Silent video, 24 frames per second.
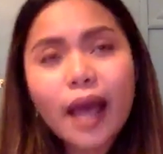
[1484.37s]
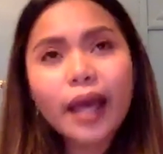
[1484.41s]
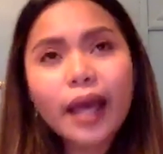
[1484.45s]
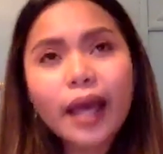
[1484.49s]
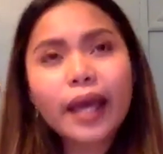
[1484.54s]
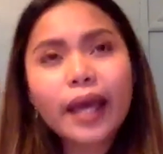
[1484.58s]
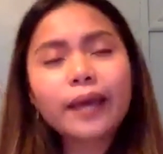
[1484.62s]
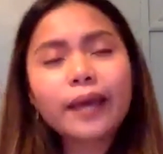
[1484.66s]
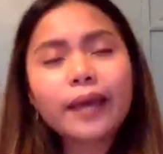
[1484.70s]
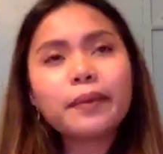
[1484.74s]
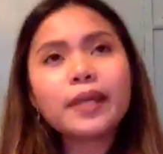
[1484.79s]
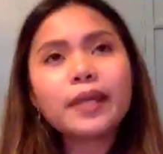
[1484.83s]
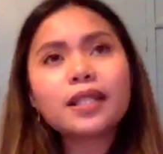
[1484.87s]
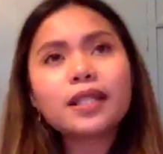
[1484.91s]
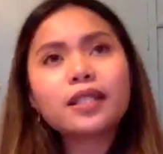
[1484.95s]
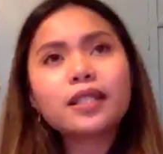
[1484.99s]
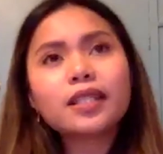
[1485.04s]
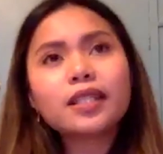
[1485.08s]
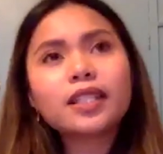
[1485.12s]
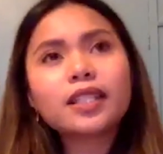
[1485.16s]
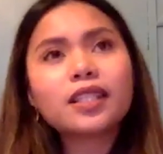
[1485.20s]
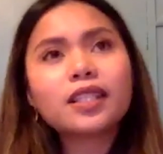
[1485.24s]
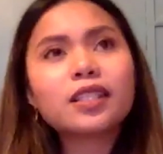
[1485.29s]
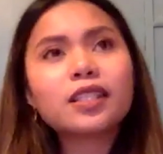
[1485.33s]
And it
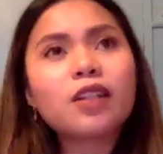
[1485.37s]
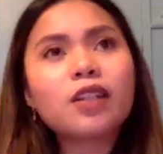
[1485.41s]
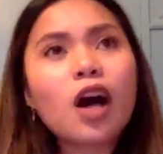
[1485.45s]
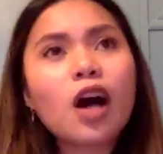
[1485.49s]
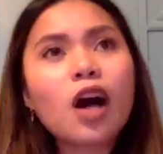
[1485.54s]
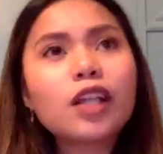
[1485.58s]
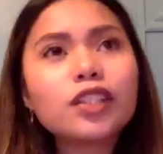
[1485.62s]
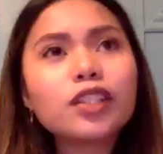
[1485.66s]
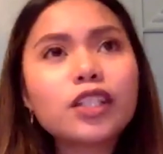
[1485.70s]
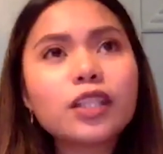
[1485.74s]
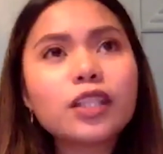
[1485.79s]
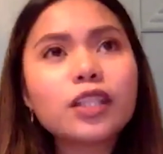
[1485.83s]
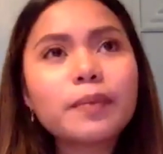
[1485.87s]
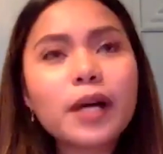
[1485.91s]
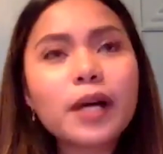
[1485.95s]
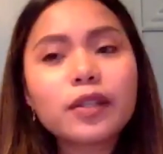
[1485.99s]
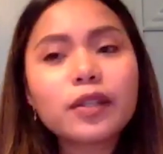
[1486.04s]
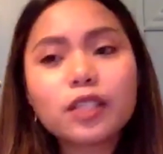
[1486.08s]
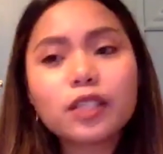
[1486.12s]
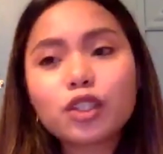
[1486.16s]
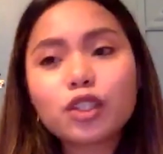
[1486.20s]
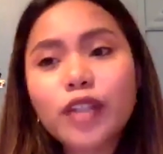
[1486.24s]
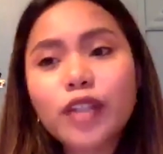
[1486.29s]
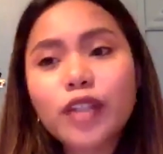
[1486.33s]
not just
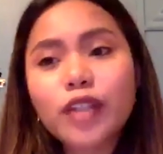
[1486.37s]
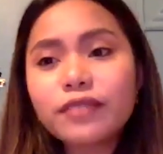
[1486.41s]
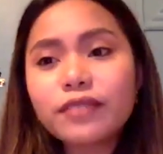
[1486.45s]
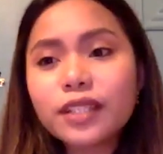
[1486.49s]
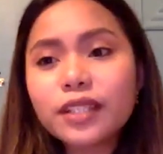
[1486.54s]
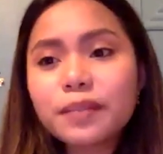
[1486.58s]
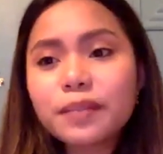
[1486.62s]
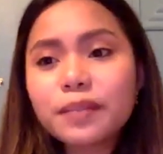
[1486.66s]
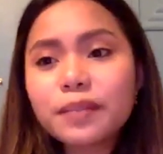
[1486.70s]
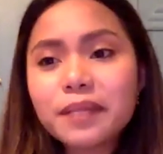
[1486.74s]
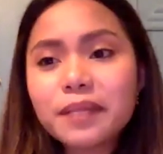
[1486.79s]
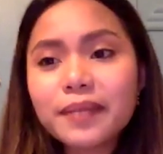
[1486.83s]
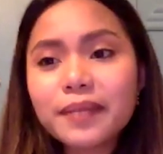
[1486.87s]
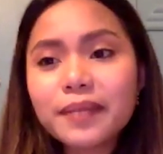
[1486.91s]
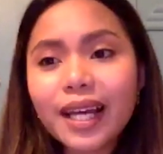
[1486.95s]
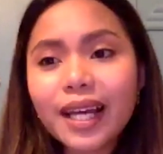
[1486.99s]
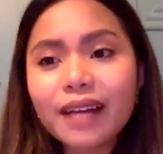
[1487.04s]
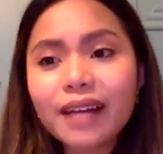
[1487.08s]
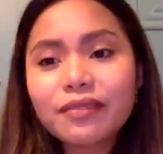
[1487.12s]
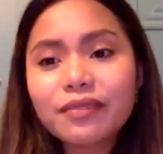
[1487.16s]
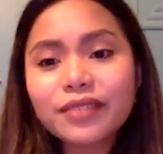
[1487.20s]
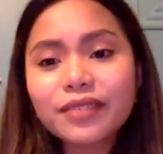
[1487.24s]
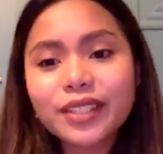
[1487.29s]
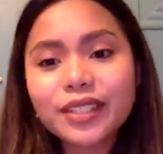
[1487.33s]
about the travel
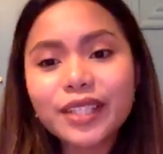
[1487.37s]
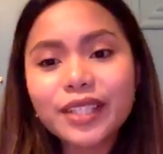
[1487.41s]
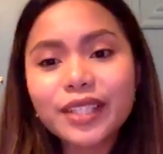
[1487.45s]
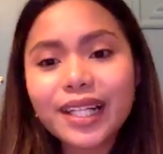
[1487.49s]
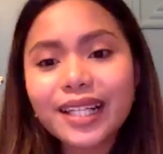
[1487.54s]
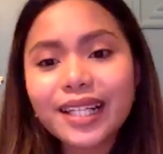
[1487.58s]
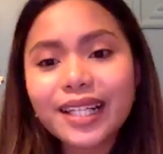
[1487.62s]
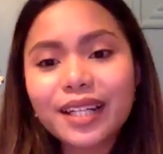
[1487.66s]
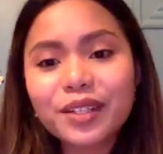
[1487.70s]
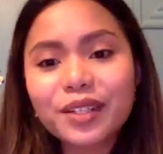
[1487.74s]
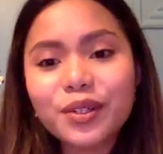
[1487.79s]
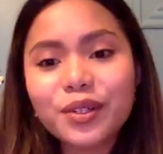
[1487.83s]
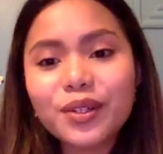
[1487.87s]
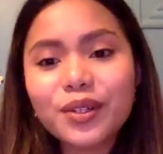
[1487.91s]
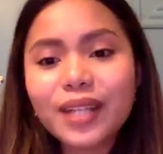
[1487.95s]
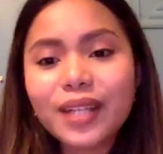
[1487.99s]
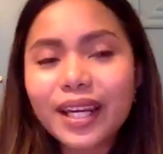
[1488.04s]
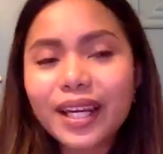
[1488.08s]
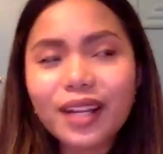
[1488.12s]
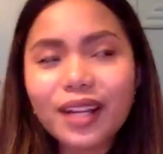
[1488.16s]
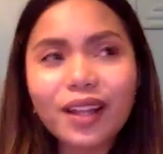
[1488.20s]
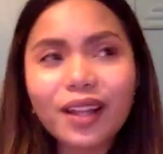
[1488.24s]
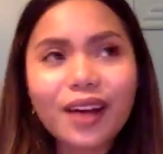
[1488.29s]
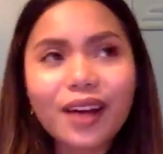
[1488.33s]
maybe after, and I know
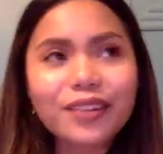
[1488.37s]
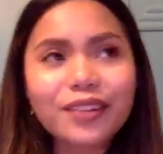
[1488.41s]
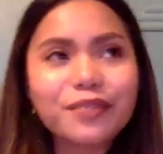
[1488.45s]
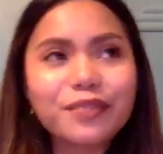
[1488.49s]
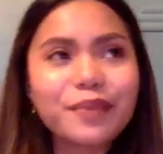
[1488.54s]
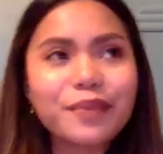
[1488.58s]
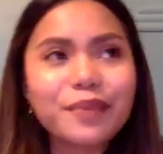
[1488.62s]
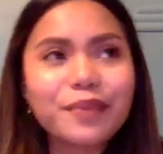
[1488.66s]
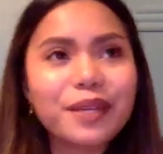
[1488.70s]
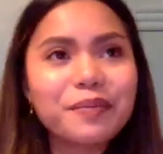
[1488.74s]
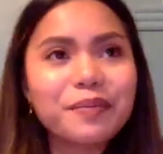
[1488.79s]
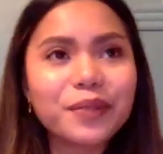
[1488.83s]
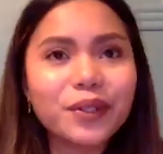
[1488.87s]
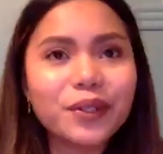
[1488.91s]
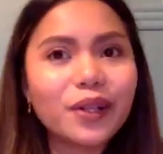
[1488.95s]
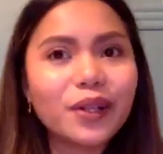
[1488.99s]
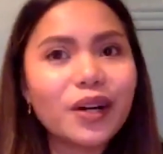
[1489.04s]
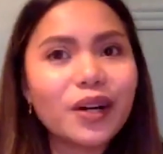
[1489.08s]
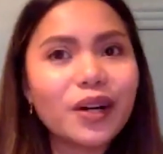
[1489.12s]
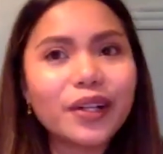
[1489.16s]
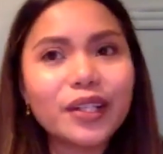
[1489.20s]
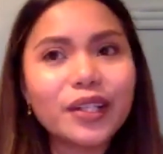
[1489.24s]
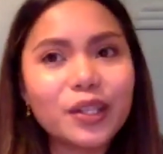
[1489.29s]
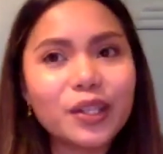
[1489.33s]
like a lot of
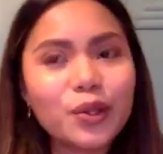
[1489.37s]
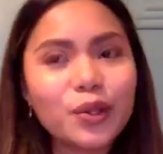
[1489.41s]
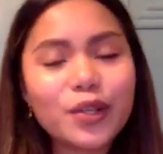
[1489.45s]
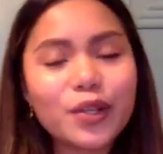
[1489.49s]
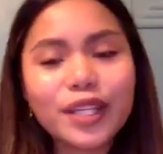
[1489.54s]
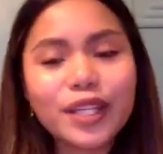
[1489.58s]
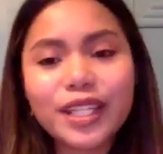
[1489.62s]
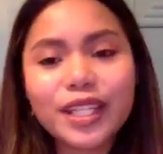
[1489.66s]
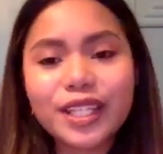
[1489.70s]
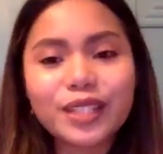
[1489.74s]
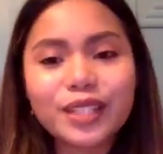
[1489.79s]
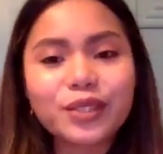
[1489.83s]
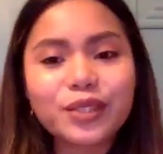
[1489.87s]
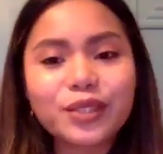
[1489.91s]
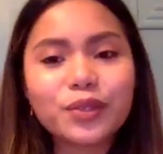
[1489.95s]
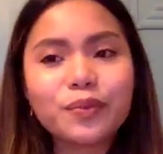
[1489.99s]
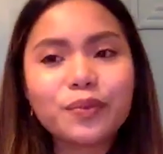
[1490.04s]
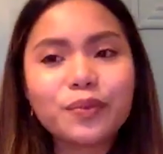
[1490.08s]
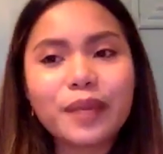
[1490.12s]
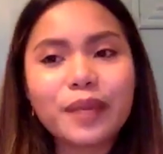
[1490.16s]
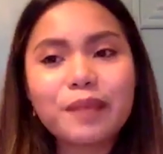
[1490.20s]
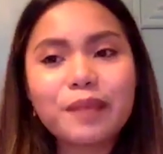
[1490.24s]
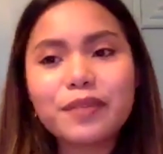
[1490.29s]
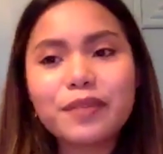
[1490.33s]
people are looking into
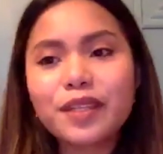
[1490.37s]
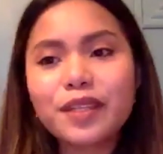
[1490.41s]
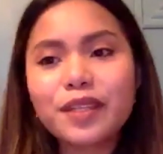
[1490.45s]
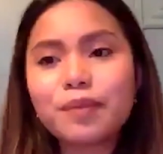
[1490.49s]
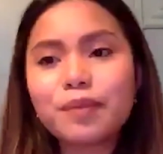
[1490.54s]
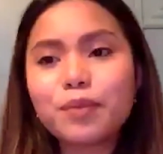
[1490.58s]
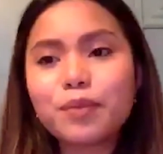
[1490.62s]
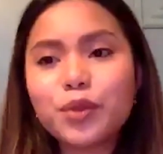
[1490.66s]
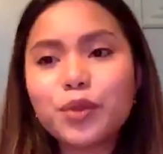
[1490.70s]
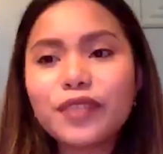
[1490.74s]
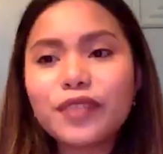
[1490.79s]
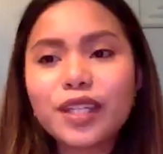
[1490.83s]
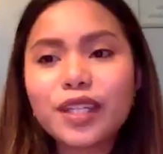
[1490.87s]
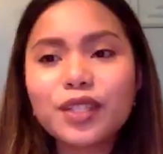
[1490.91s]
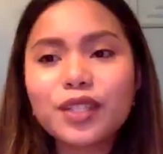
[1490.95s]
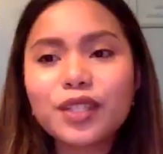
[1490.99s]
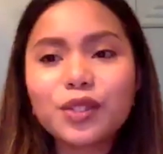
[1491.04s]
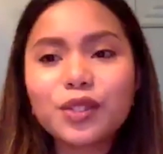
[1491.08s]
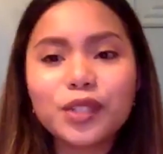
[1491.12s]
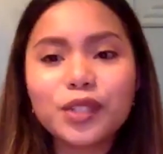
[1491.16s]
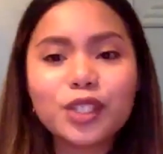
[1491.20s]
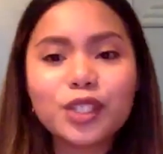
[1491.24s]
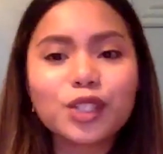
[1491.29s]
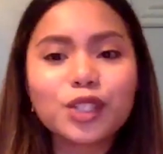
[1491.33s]
maybe moving
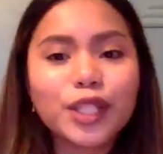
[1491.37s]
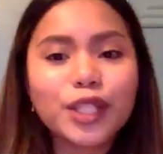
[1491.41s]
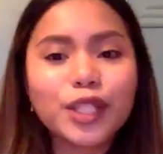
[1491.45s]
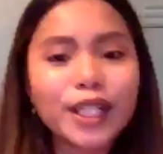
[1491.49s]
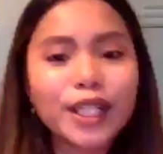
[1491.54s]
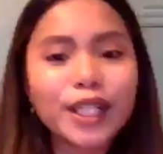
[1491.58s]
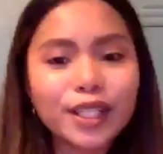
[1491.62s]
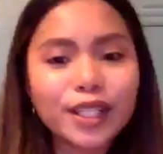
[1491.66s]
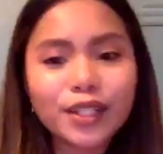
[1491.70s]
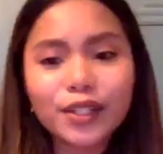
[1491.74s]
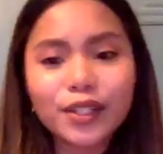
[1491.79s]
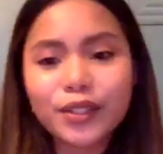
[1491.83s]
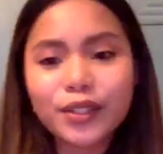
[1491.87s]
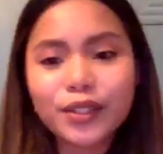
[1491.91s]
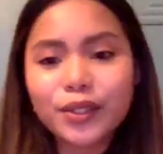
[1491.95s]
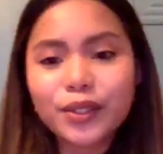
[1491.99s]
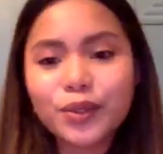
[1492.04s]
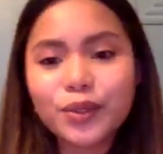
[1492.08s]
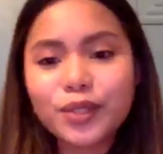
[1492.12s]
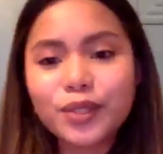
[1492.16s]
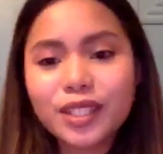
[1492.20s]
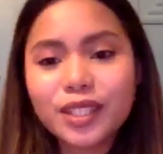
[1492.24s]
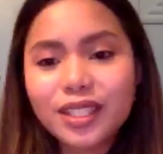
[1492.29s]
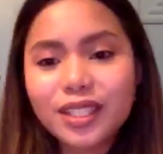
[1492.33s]
into Australia or
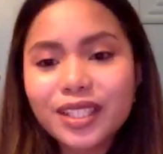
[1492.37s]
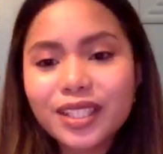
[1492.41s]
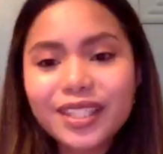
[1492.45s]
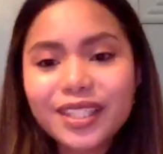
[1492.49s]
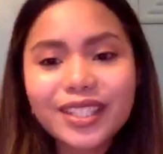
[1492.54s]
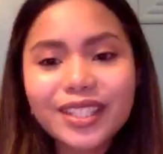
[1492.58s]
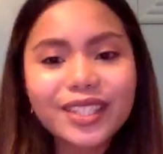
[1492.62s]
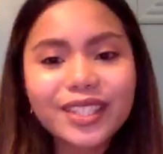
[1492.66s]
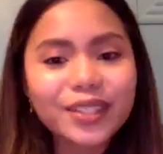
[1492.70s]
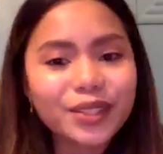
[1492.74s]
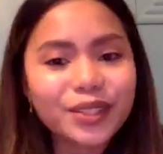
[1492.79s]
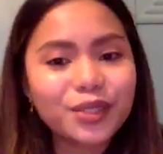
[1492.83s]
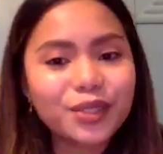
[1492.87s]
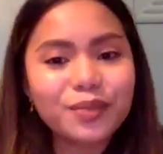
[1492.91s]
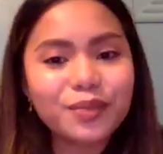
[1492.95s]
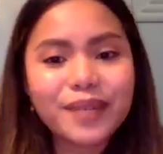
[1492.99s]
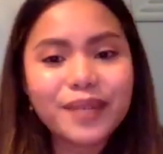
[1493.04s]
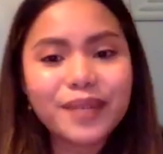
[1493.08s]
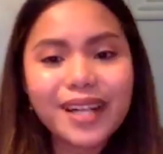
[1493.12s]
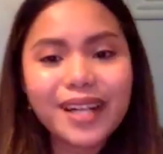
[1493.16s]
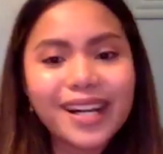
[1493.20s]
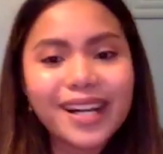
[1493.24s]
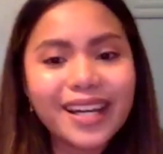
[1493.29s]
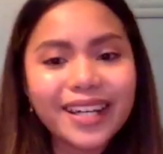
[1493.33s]
New Zealand or
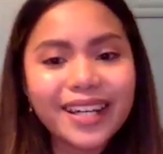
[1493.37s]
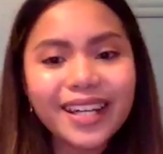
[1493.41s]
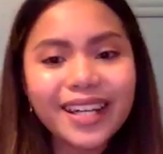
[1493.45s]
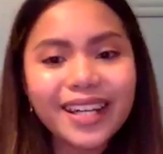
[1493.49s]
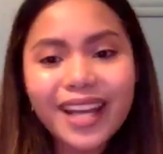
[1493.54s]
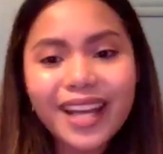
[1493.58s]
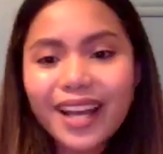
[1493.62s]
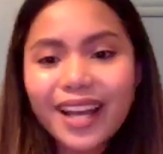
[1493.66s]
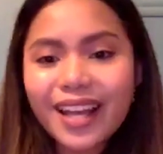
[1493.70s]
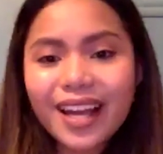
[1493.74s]
Dubai,